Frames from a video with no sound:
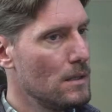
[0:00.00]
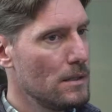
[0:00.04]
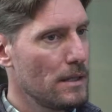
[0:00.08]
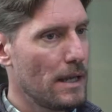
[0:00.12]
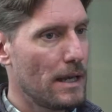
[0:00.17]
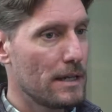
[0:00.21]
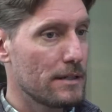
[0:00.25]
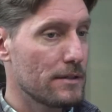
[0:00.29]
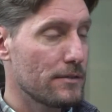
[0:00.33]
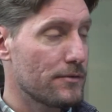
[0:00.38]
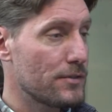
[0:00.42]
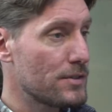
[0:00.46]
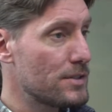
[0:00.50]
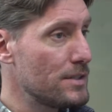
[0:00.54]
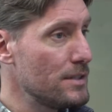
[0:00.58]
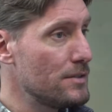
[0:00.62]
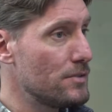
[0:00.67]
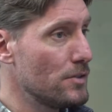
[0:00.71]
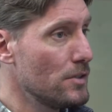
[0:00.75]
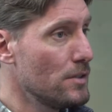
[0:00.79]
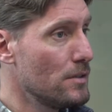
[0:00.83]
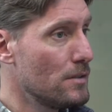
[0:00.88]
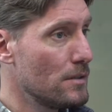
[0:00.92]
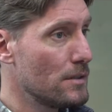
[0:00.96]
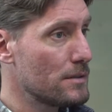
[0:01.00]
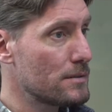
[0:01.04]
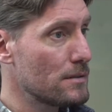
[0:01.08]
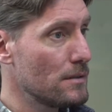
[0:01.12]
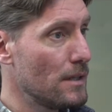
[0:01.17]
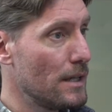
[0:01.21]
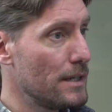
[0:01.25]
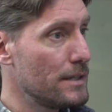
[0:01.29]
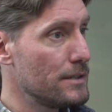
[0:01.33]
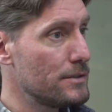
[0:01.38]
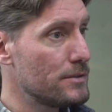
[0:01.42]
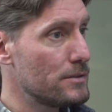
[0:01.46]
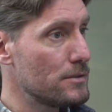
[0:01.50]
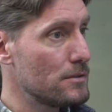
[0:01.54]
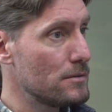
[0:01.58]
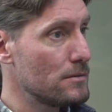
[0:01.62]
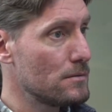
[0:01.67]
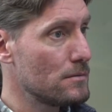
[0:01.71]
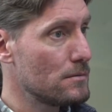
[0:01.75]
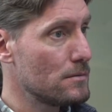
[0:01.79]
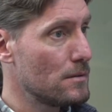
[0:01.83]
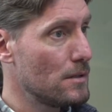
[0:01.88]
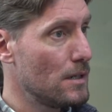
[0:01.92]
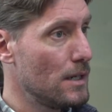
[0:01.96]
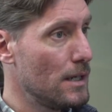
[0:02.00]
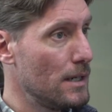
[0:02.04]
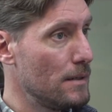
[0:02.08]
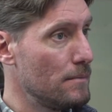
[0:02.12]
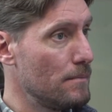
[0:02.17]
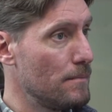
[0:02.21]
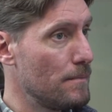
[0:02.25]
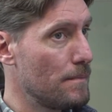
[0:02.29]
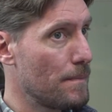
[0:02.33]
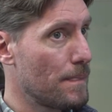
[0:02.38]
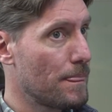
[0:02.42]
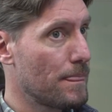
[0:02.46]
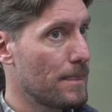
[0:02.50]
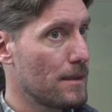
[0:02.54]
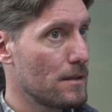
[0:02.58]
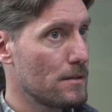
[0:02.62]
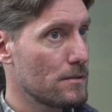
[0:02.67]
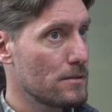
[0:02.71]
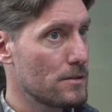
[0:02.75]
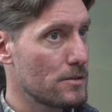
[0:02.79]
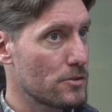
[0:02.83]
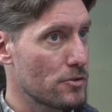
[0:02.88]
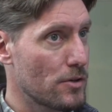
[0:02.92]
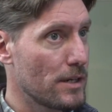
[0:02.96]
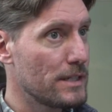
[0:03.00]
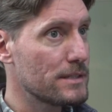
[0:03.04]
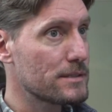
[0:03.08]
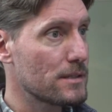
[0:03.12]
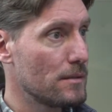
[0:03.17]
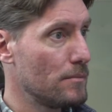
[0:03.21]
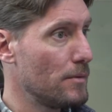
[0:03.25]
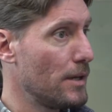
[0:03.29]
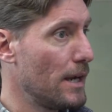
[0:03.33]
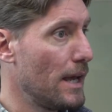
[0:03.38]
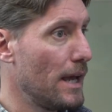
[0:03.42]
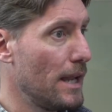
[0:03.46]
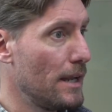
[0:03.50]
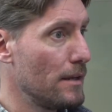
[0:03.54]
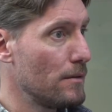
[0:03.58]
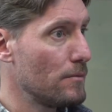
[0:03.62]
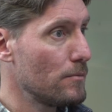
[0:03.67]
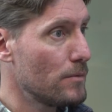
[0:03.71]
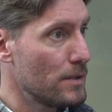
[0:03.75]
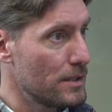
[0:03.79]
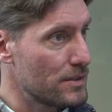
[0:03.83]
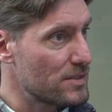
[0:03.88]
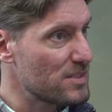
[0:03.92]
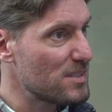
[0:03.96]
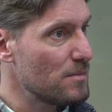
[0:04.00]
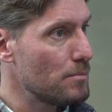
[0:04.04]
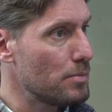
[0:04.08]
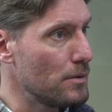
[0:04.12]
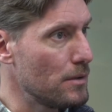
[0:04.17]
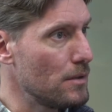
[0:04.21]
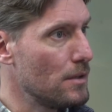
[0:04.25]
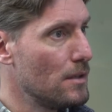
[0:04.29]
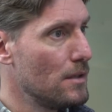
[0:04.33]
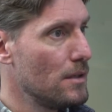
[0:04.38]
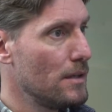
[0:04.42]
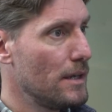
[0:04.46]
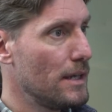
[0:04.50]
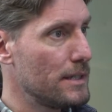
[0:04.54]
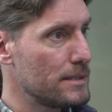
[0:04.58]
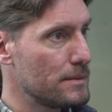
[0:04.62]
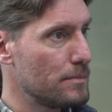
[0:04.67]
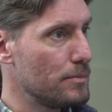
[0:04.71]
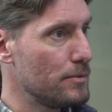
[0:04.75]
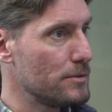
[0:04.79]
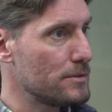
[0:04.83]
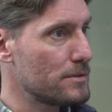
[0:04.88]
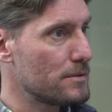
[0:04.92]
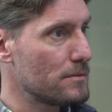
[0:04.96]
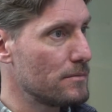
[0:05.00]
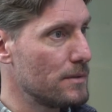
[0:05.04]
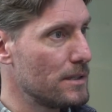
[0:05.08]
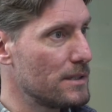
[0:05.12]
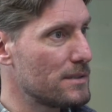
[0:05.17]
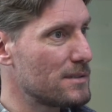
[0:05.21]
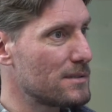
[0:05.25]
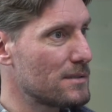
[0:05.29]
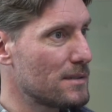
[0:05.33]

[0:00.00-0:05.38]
Yeah, and if it's easy, it's a lot easier to train someone on it when it's simple, as opposed to when it's